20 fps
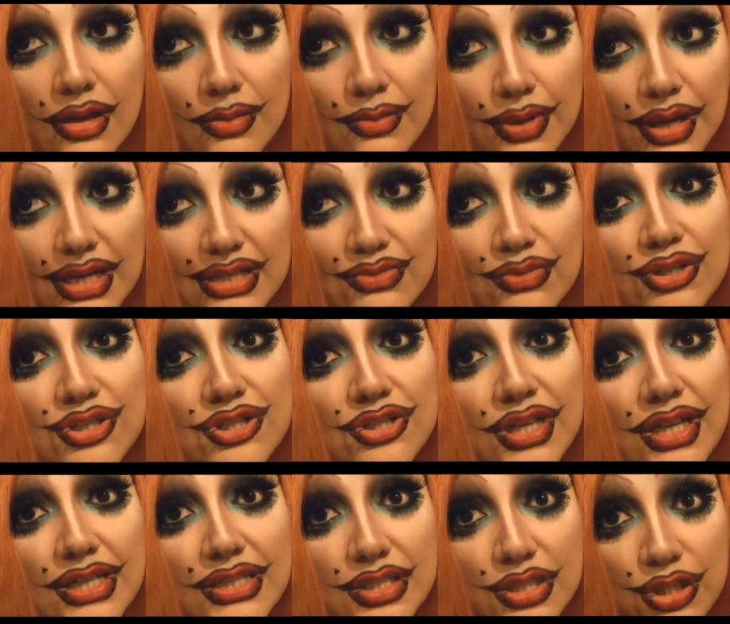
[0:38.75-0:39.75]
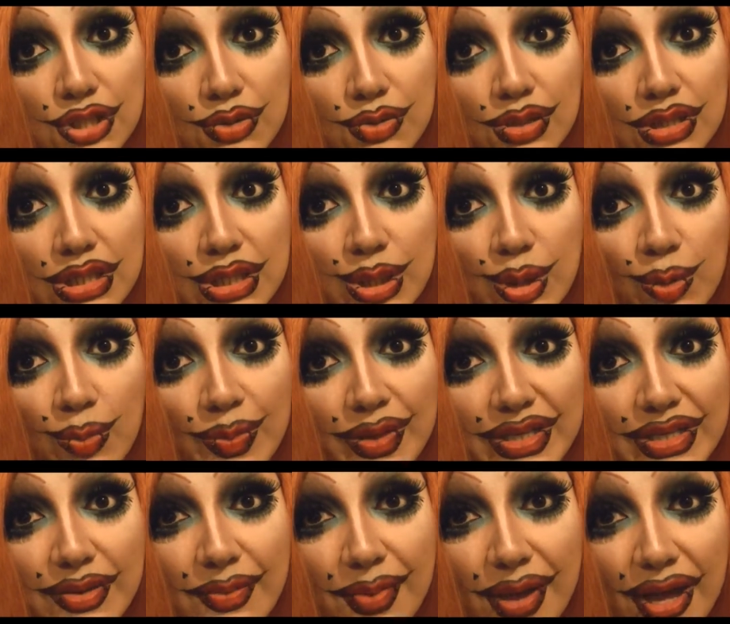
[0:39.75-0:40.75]
But I just want you guys to know a little
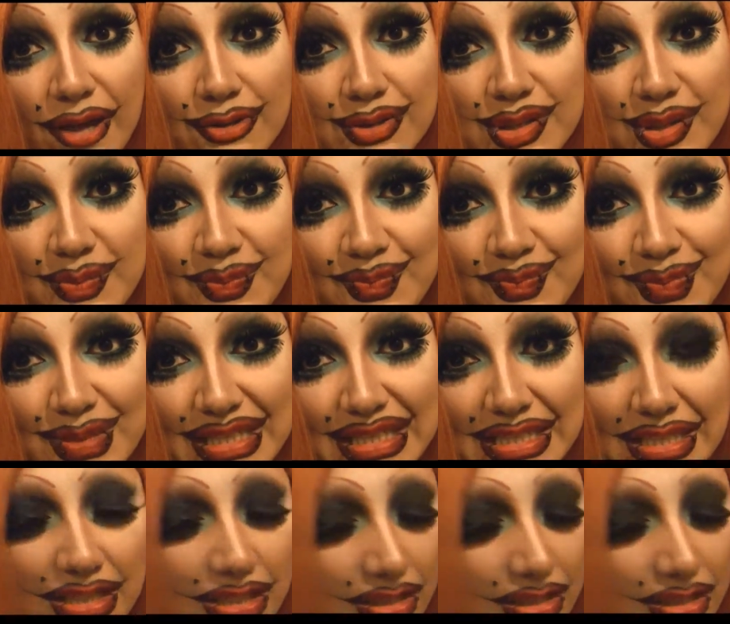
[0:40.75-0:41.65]
bit about me.